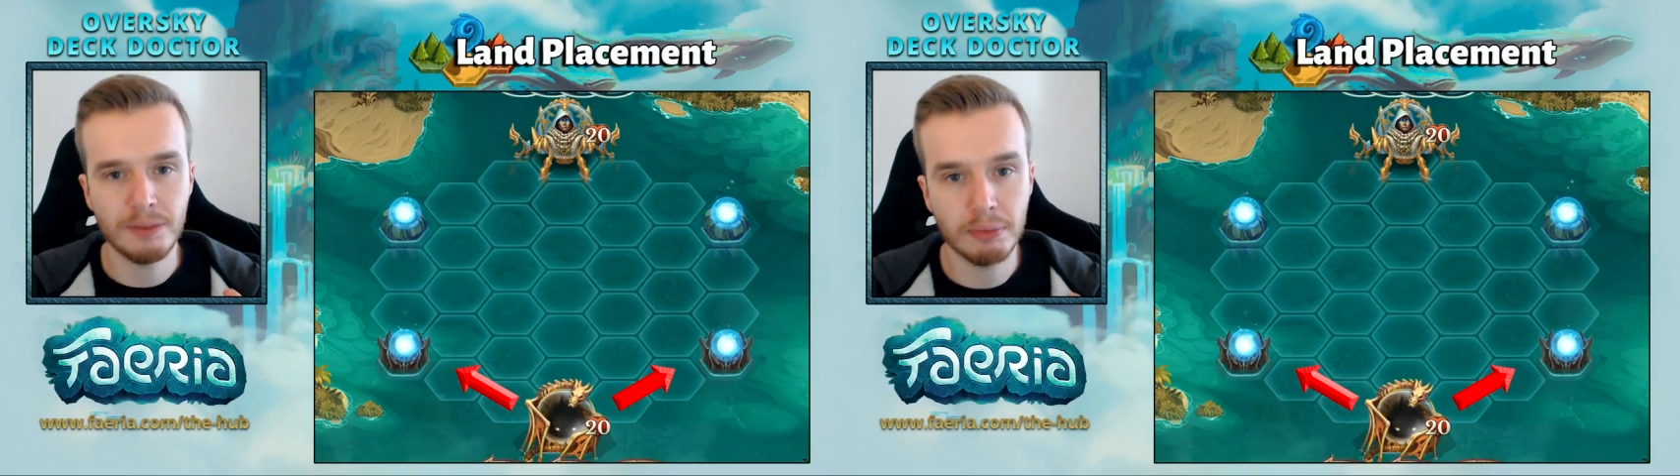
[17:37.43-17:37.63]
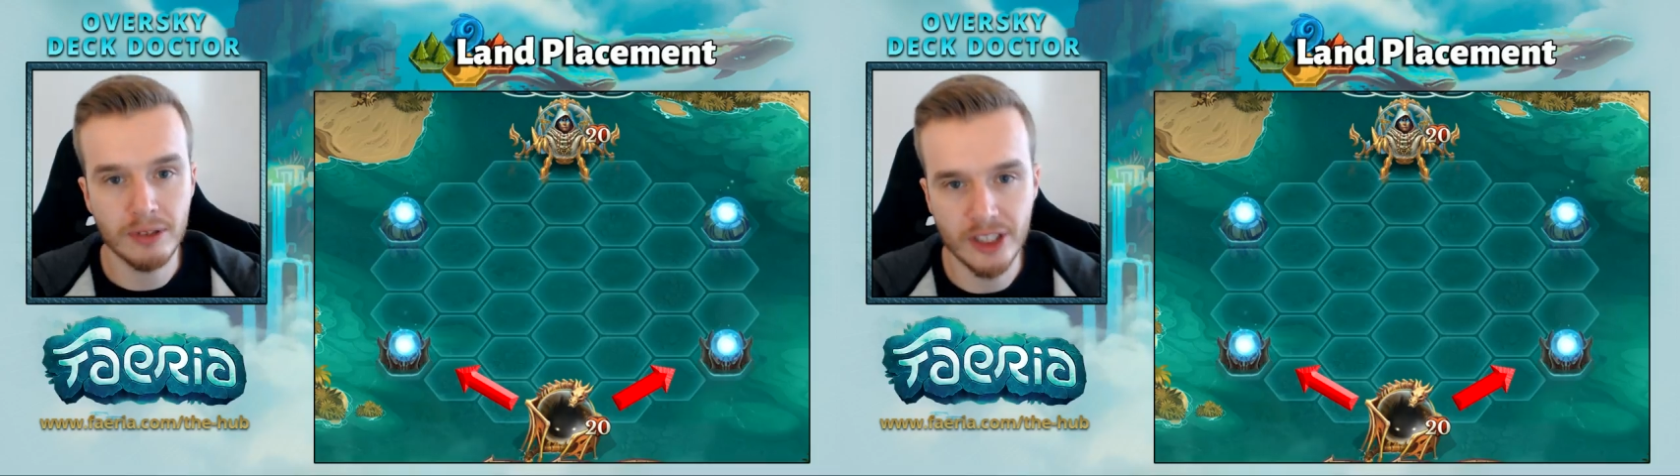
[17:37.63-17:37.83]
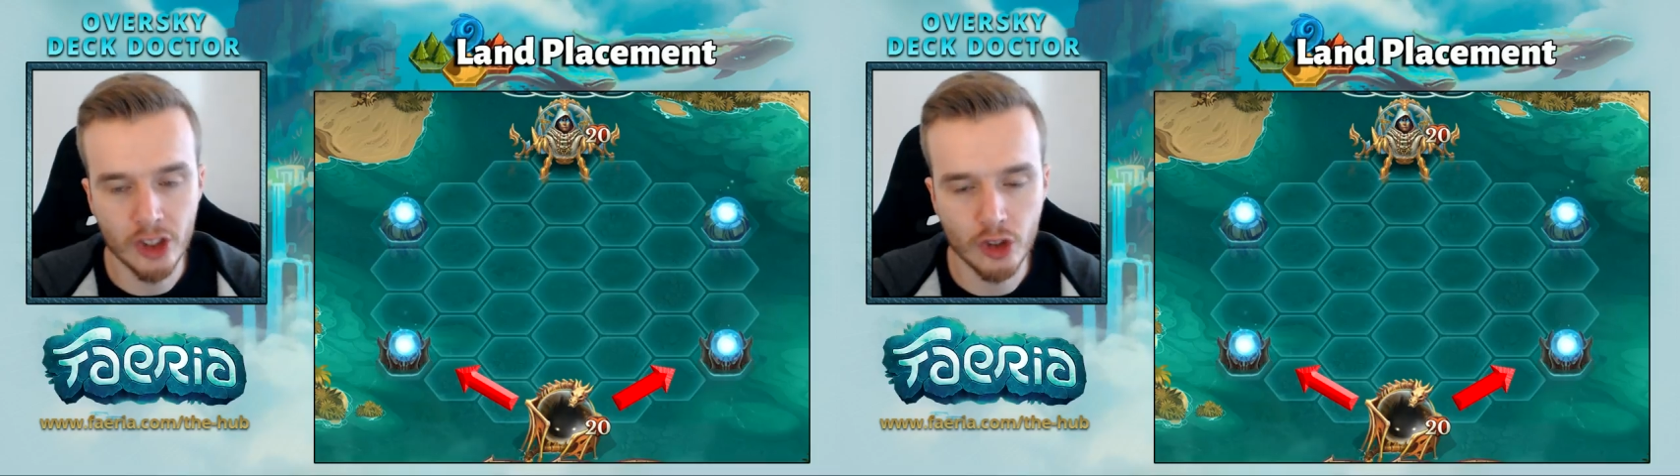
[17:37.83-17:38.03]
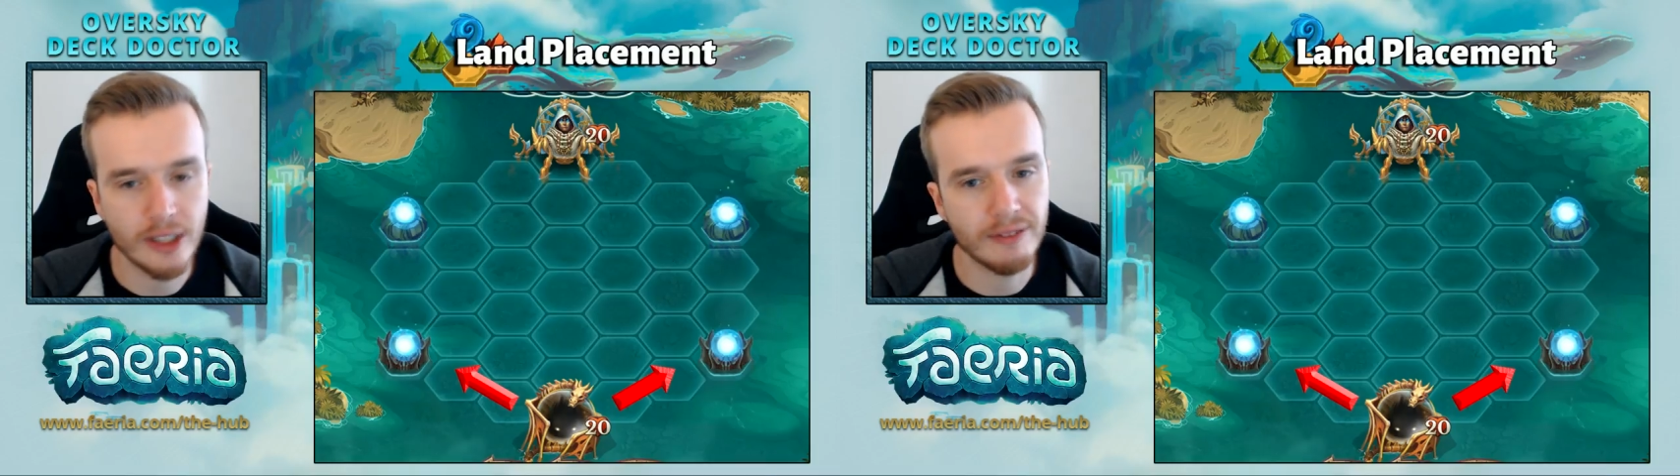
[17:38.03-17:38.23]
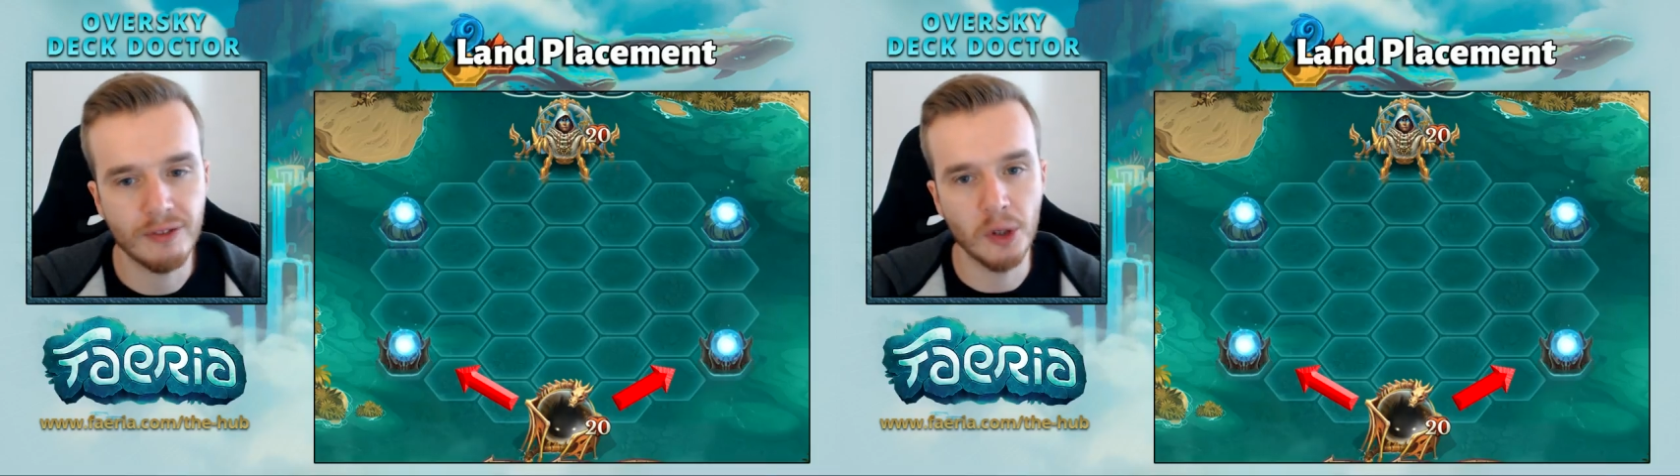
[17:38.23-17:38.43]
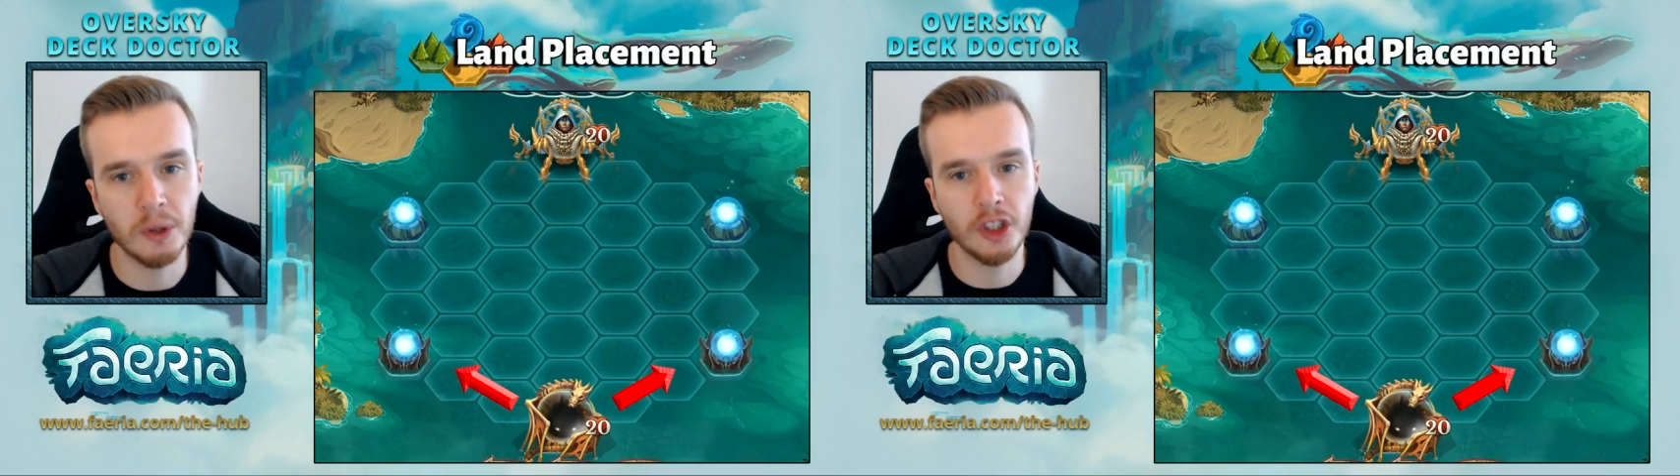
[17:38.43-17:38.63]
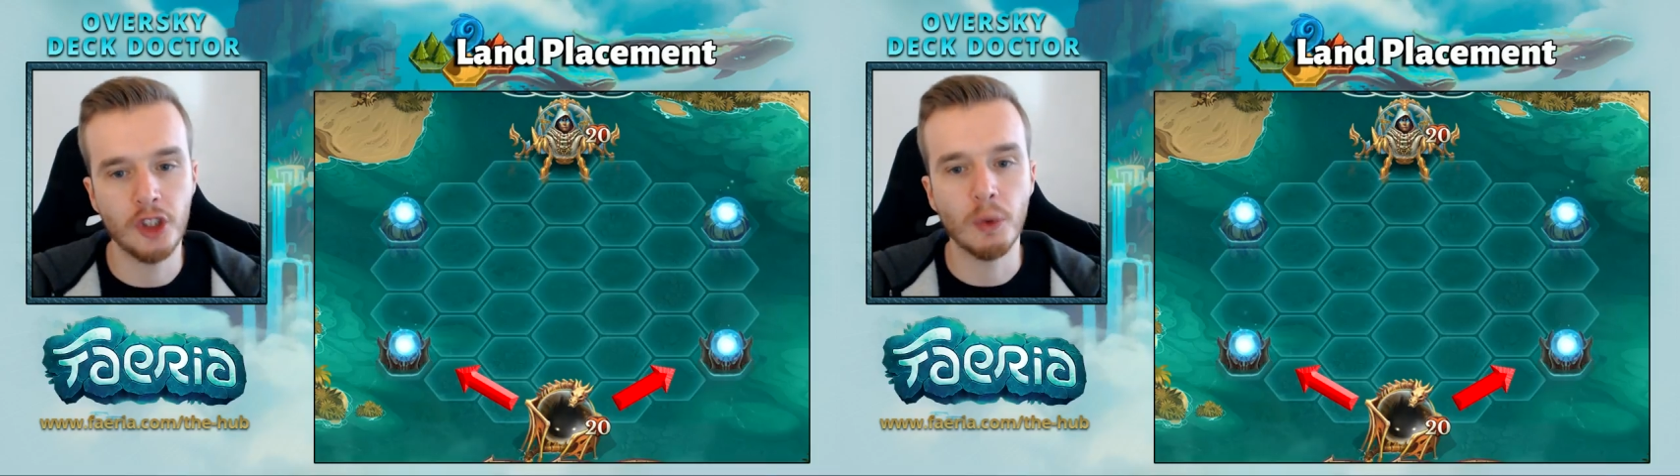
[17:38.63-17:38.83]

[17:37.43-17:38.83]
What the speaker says: pretty straightforward.